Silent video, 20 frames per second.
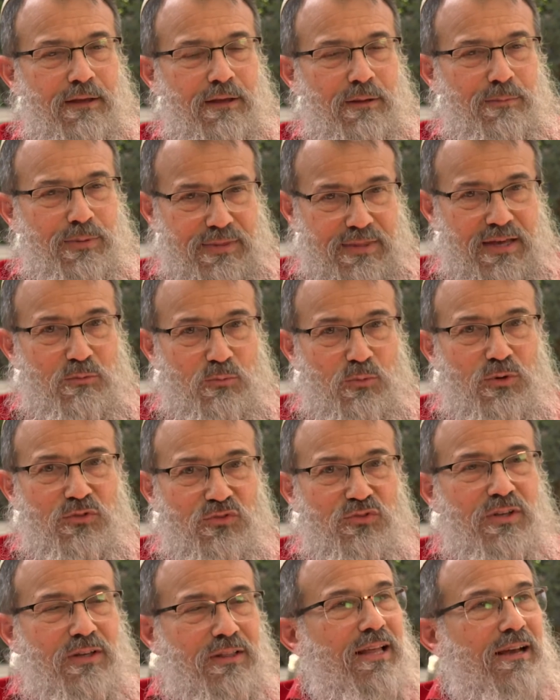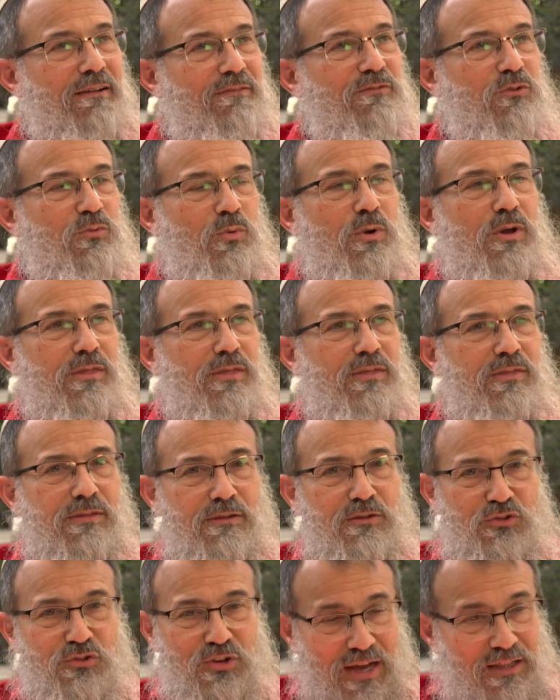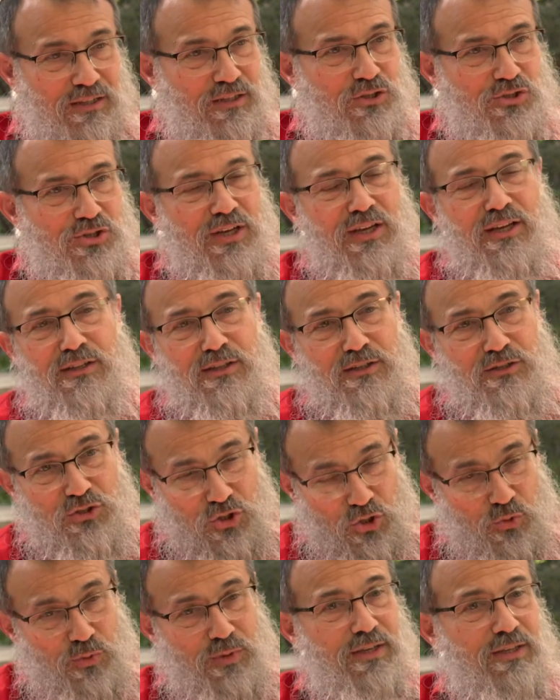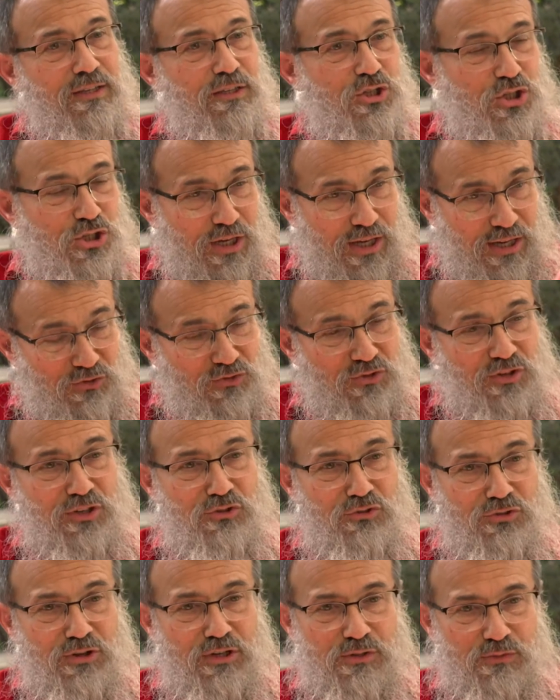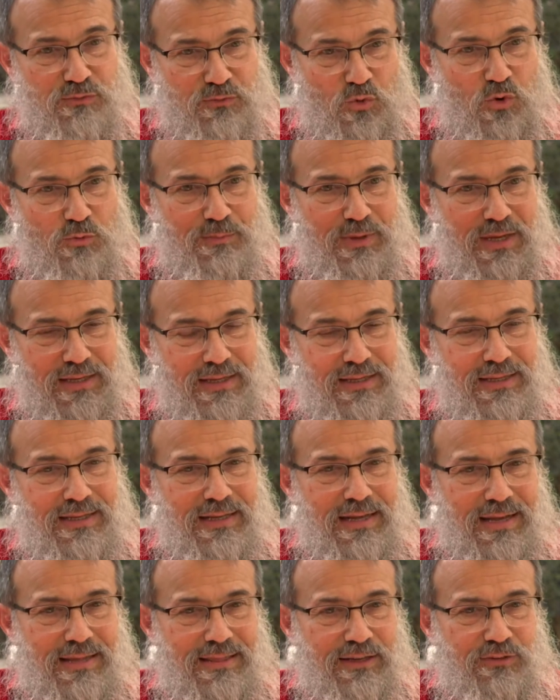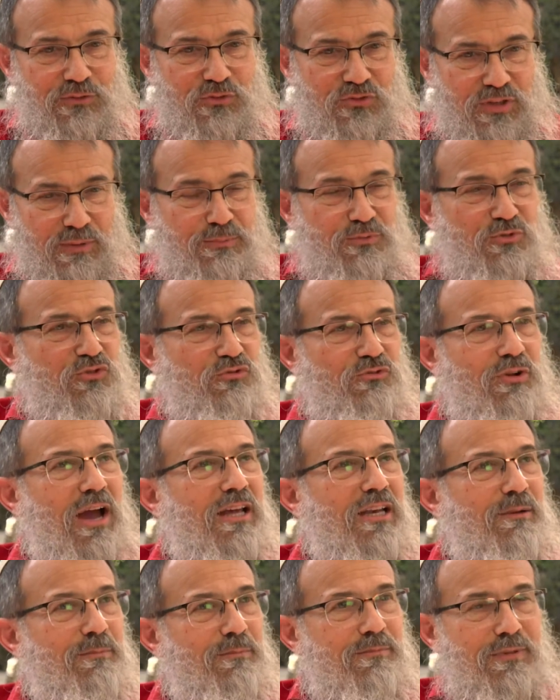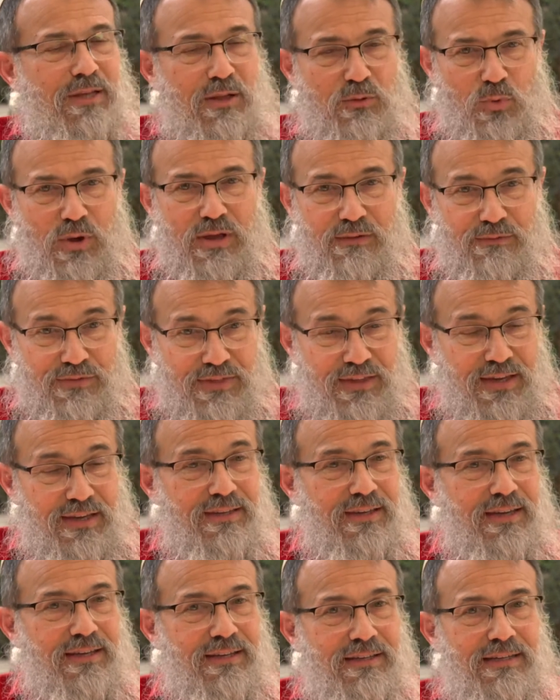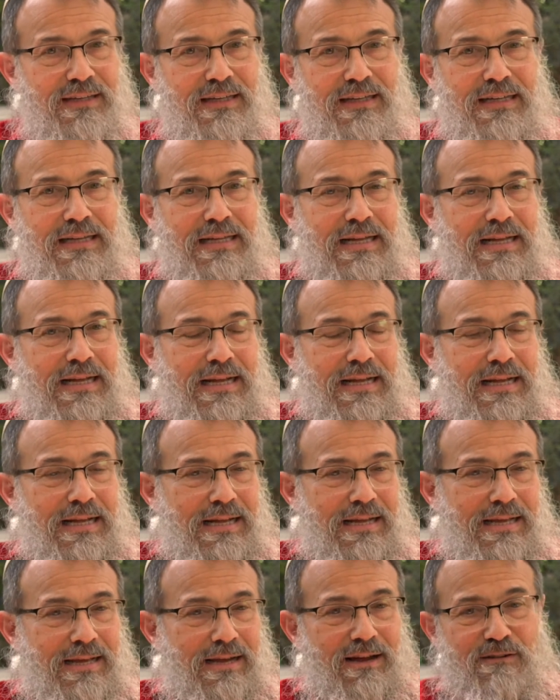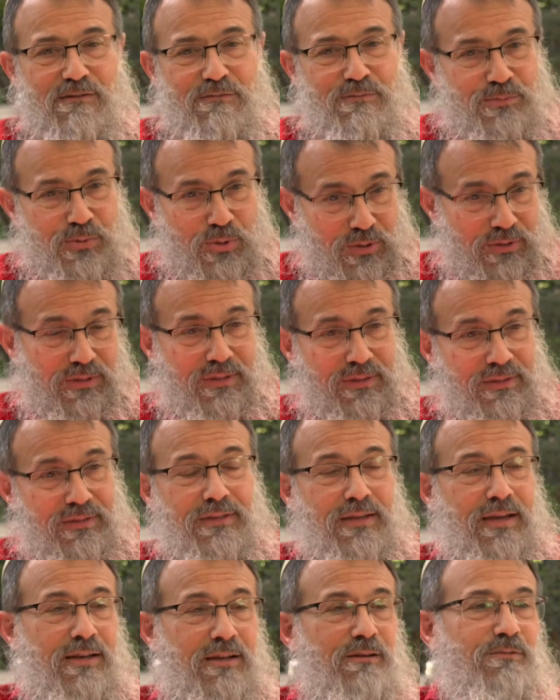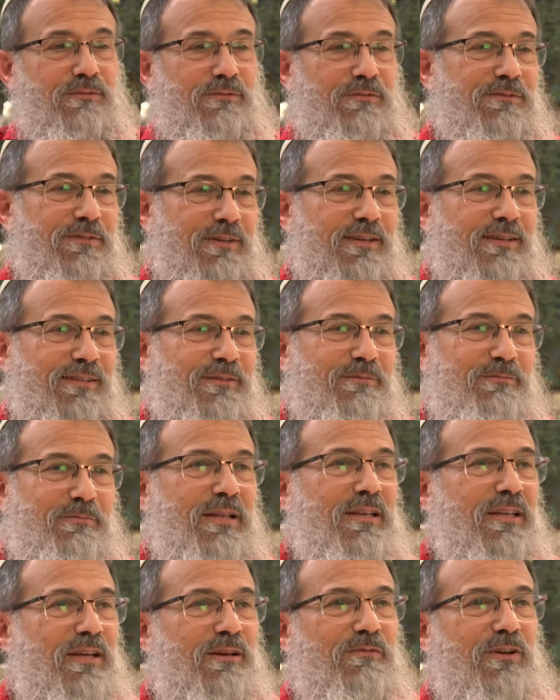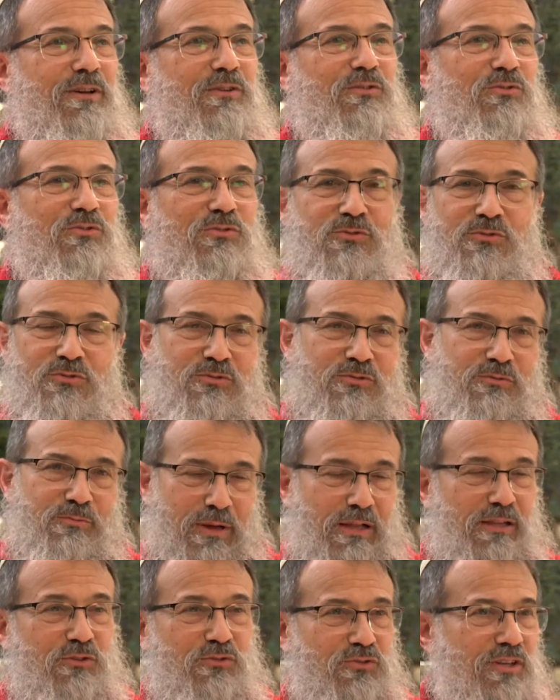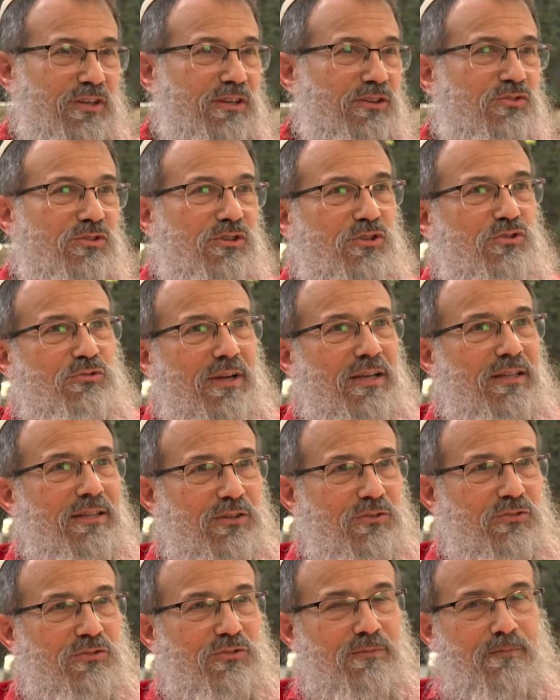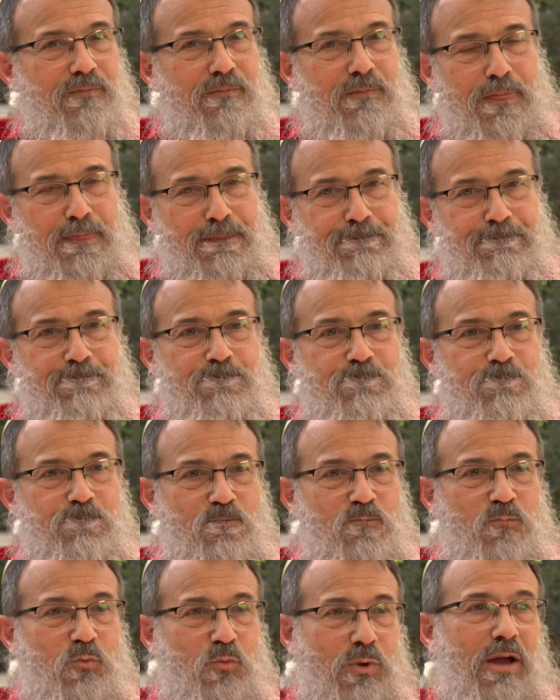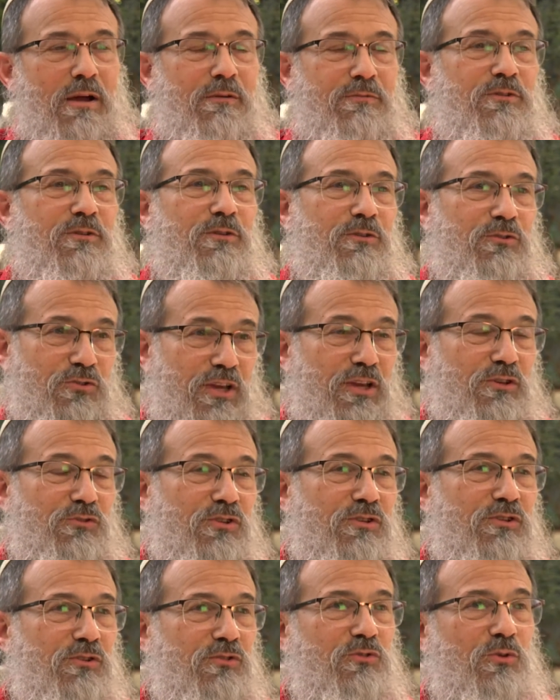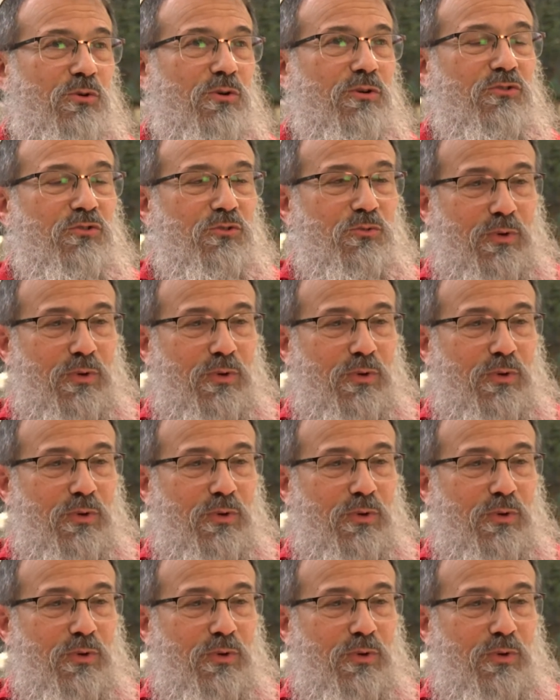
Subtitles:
But then we're still left with challenging and undoing and changing and transforming that substratum, that way of thinking of Putin and of many of us Palestinians and Israelis. We have to change the discourse.